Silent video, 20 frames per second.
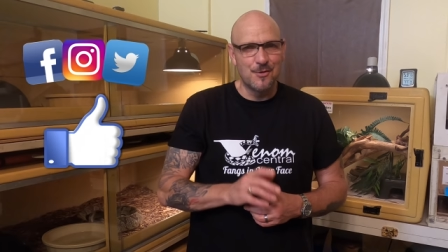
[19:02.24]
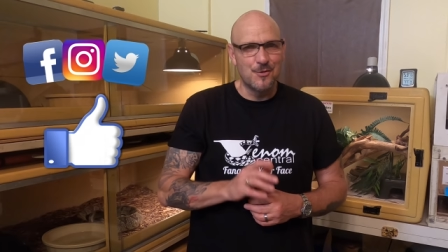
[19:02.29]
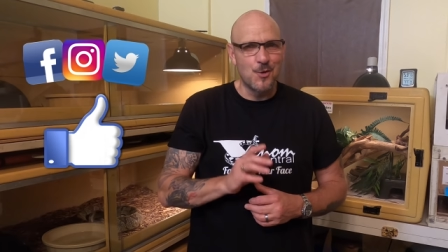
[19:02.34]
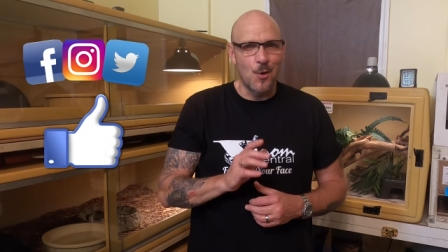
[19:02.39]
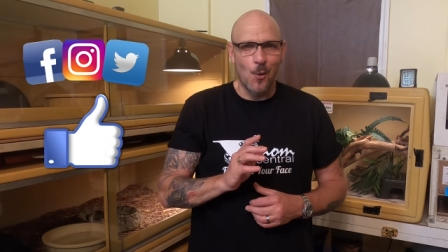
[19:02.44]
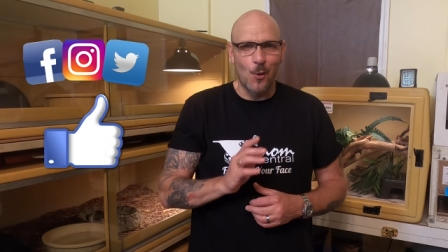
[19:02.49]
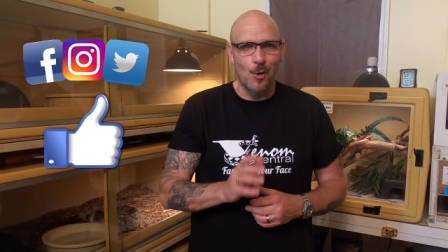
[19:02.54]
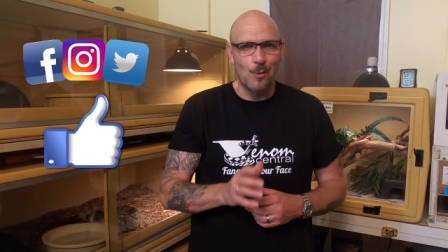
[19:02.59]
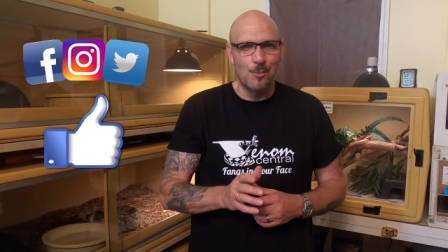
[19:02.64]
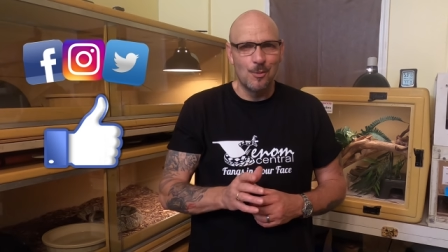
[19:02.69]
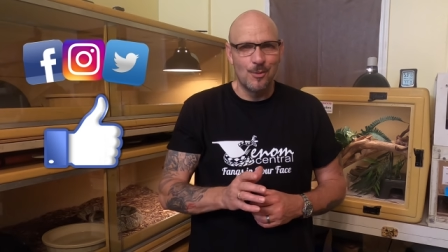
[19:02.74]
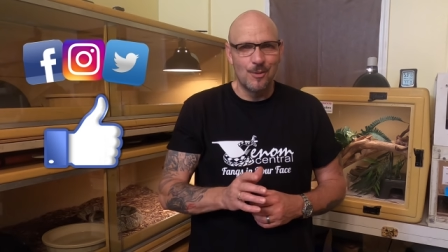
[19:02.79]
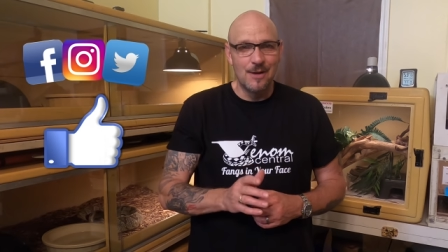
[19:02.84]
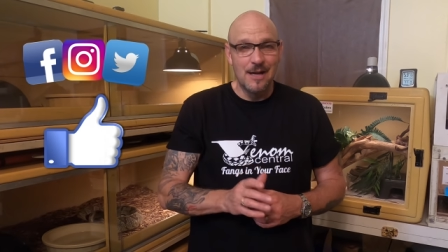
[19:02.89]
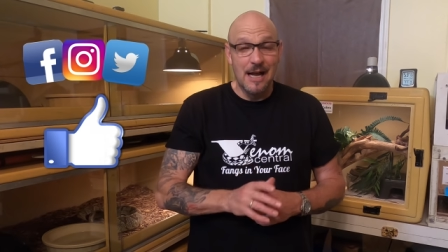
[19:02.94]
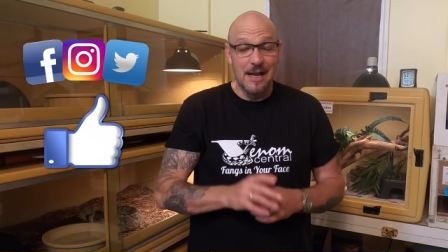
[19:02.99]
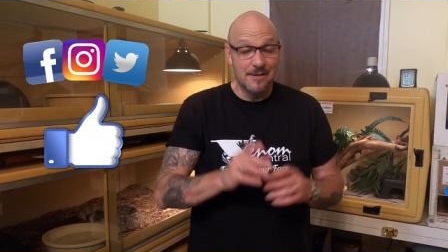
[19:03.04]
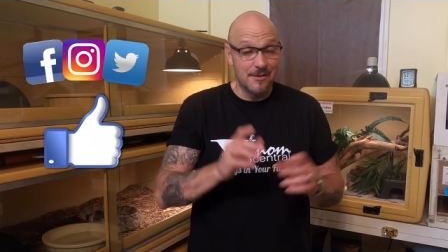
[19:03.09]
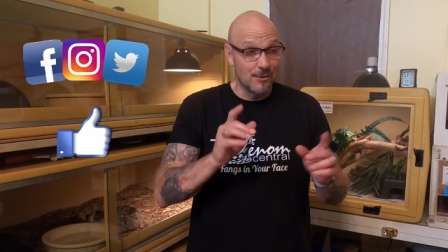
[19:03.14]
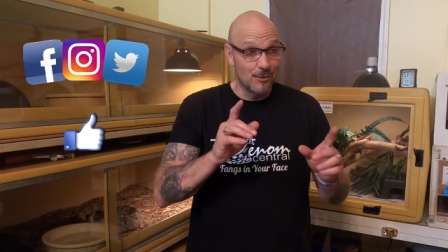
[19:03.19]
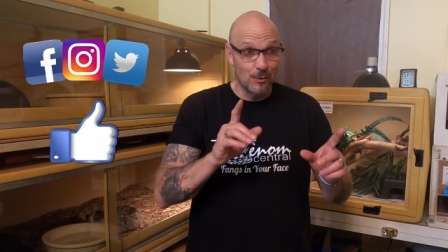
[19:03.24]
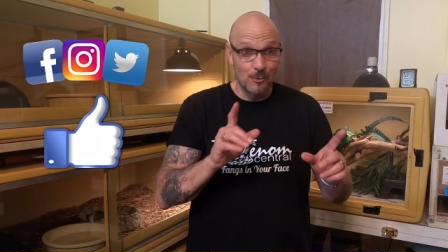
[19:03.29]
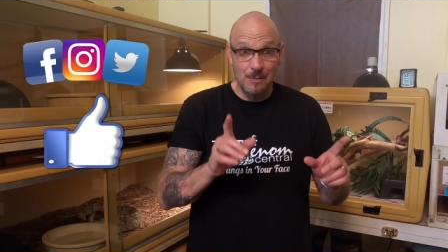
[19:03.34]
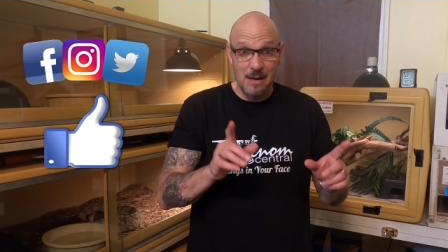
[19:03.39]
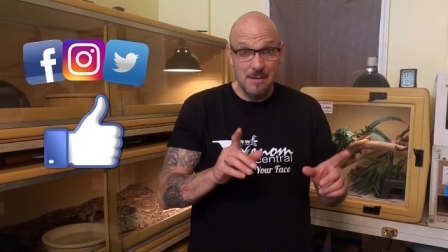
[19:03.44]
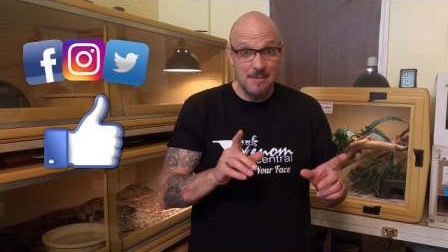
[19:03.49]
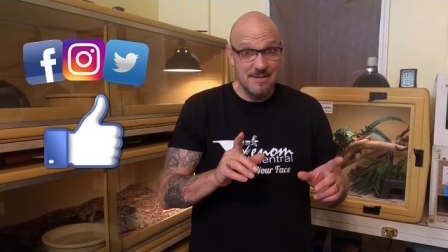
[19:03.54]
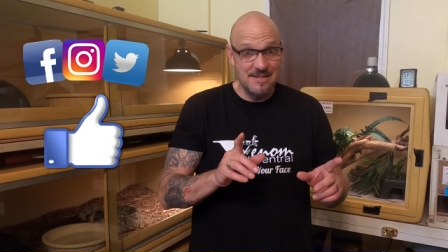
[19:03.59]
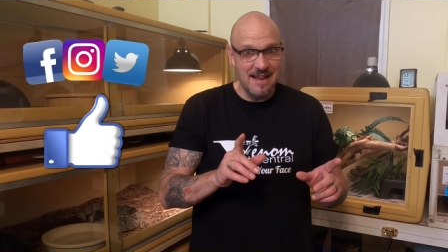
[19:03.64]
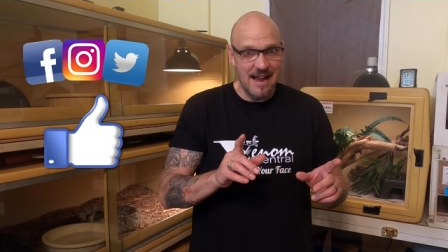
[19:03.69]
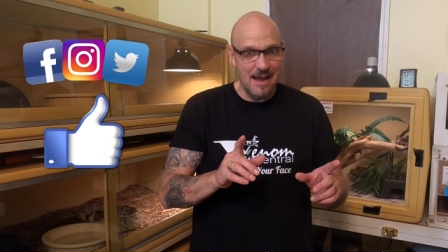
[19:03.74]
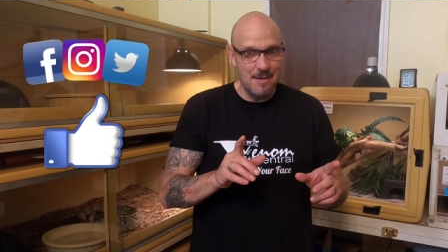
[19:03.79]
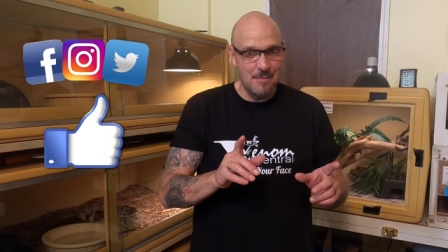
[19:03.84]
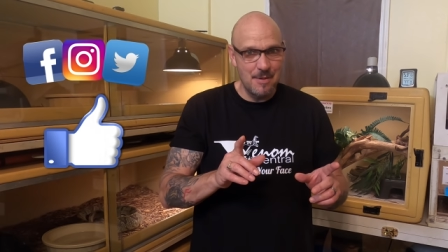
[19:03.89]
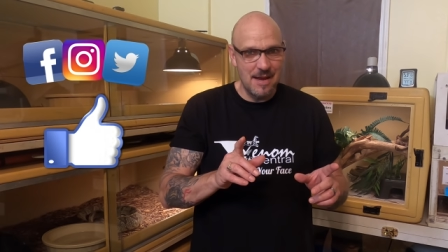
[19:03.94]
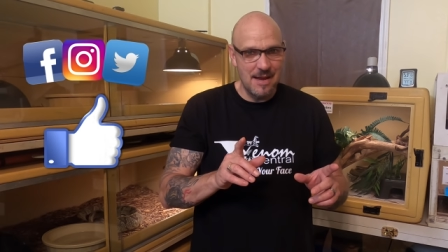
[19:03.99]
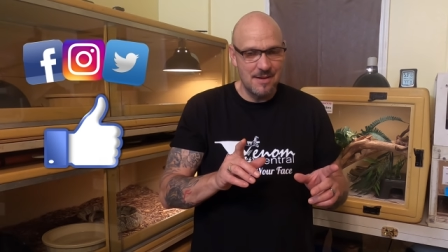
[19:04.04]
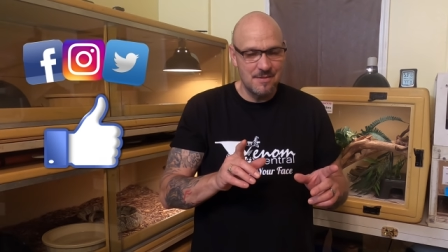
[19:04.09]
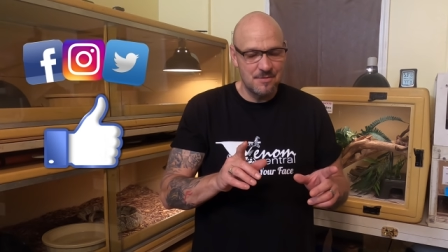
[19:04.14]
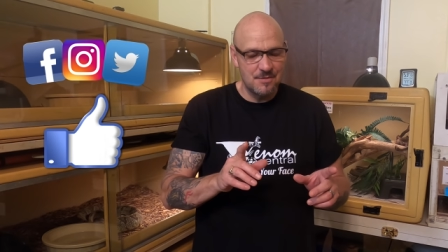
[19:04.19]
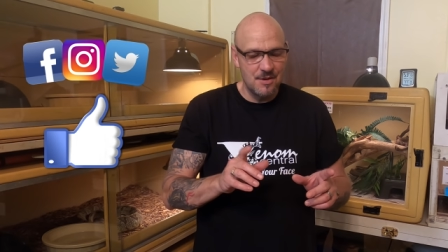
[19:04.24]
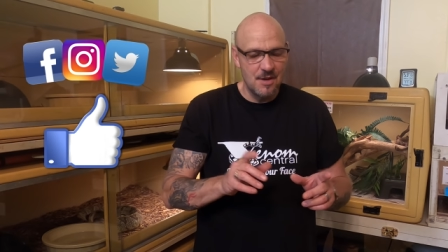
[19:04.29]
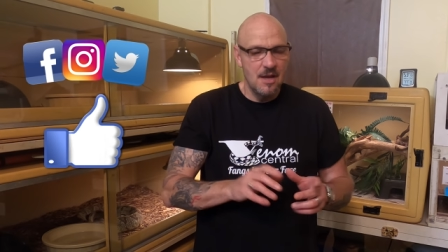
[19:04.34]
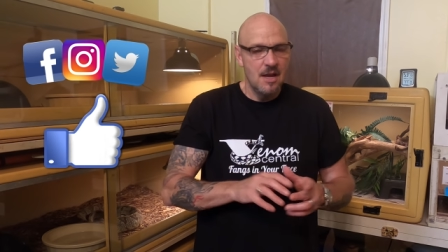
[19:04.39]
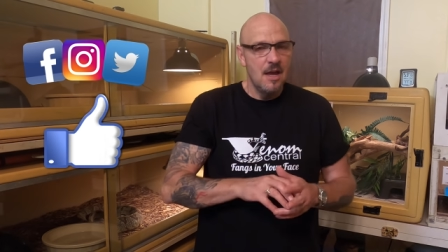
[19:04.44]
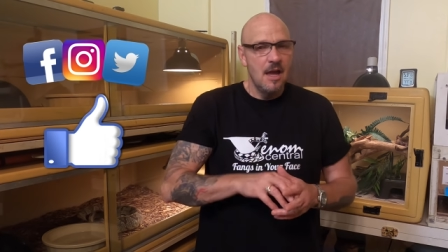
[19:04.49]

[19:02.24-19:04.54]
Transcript: adorable. And the little baby taipans.